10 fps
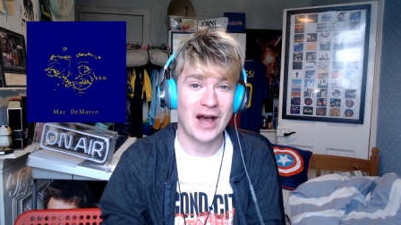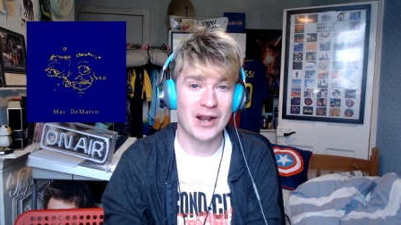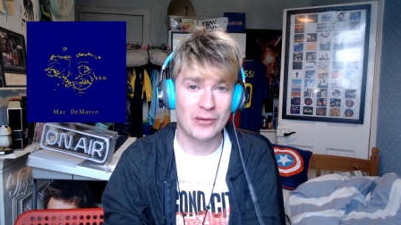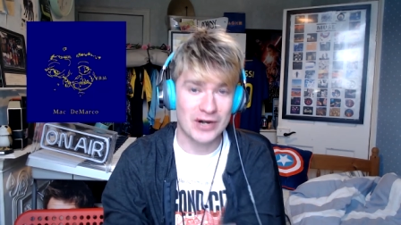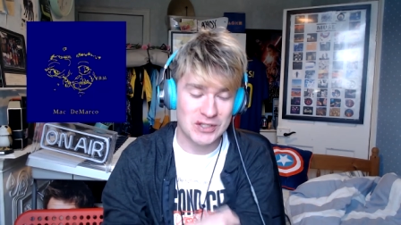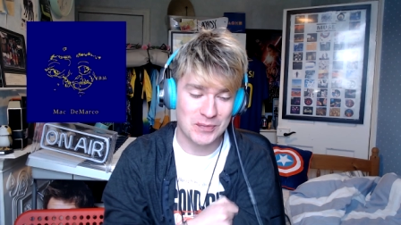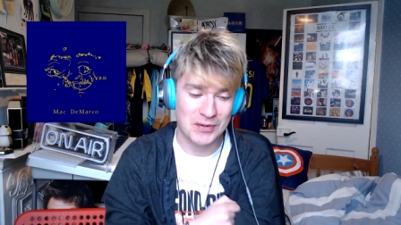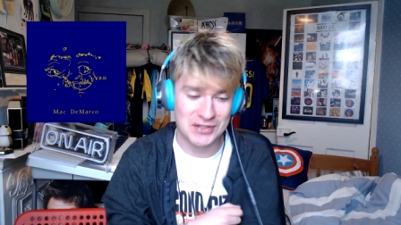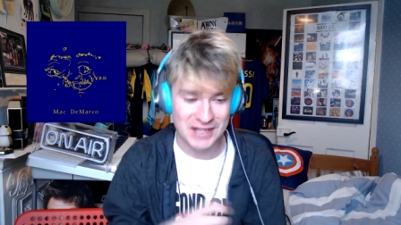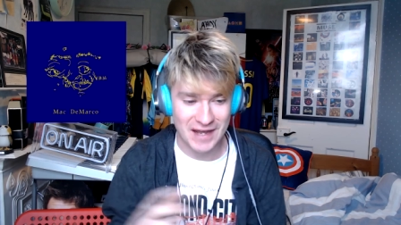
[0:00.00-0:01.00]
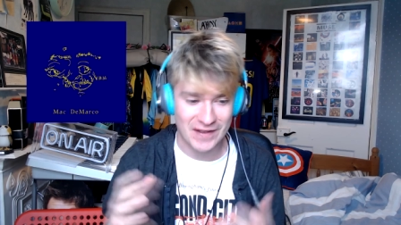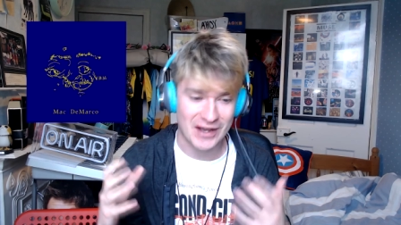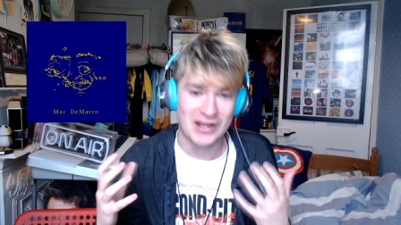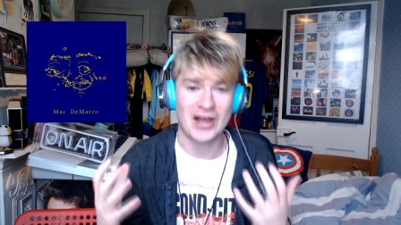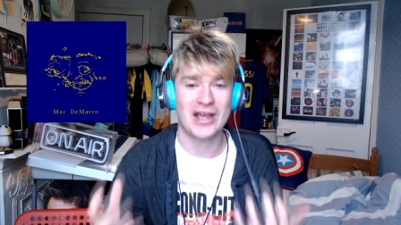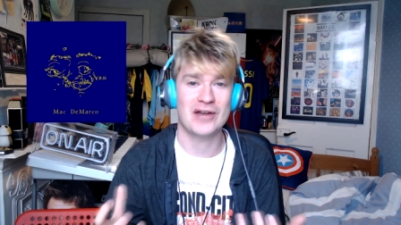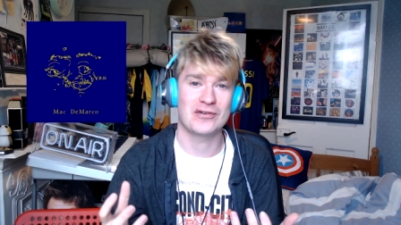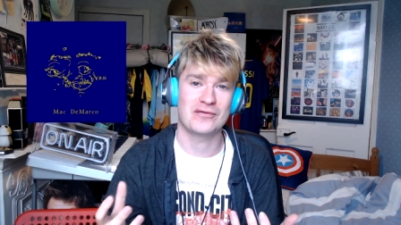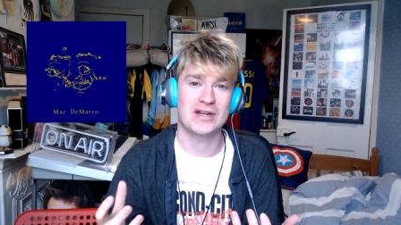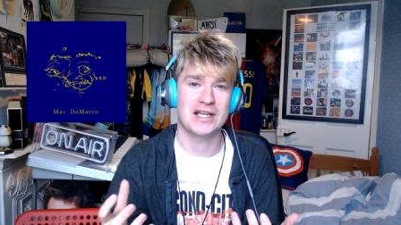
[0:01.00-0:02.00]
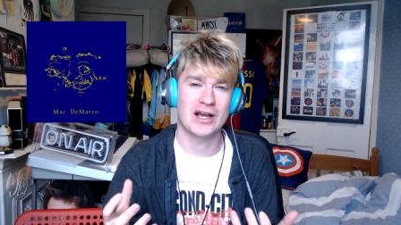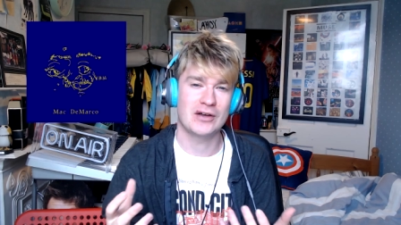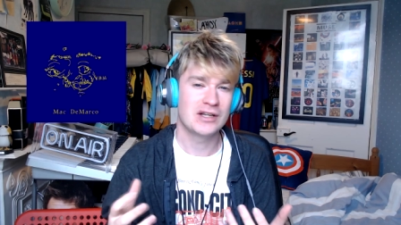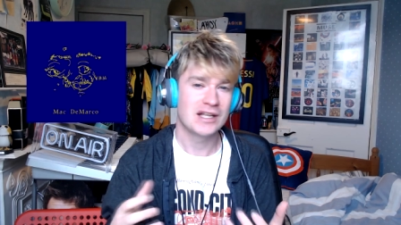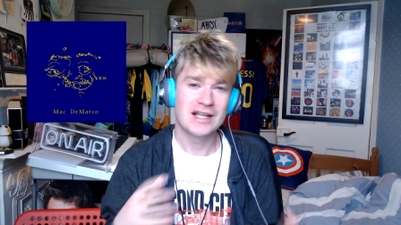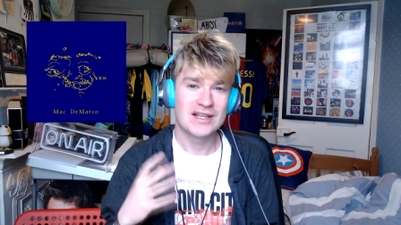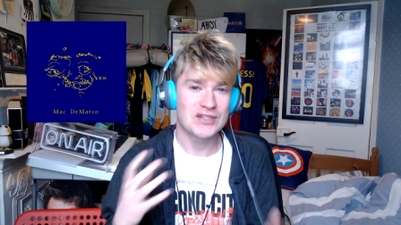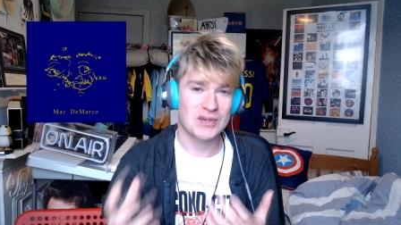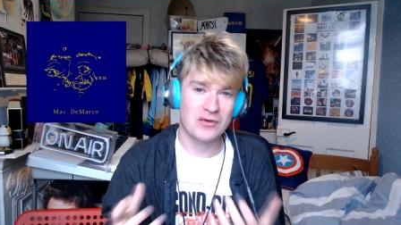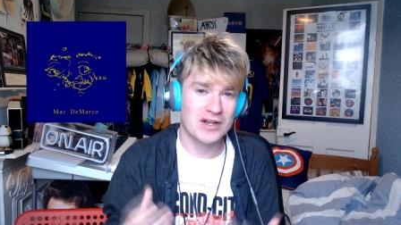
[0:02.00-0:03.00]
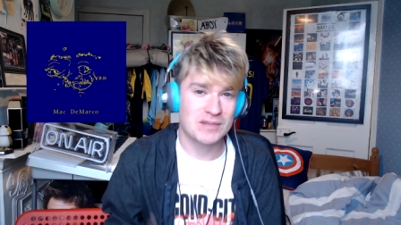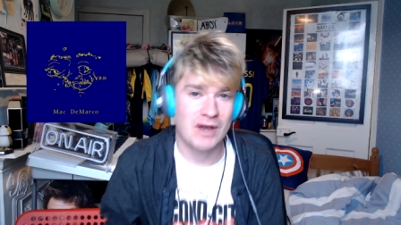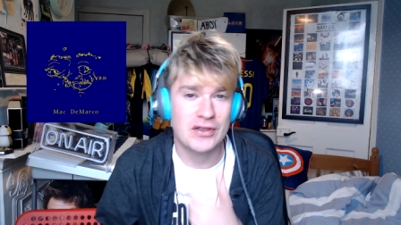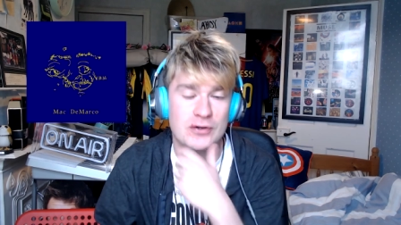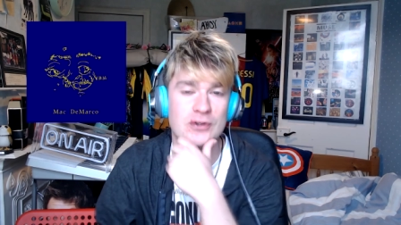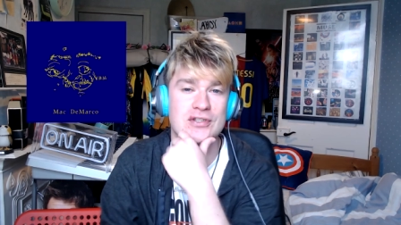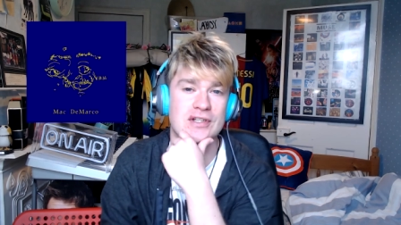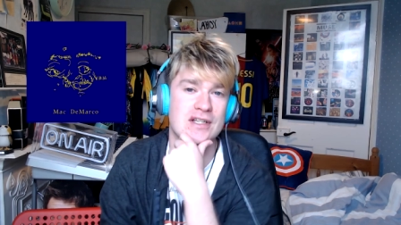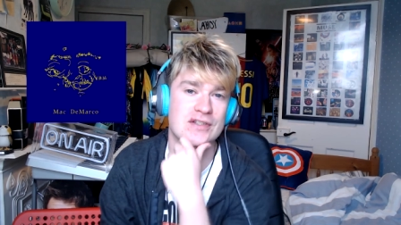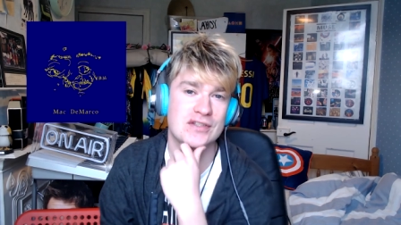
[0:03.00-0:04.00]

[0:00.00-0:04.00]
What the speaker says: And I wanted to put together a coherent video summarising my thoughts on this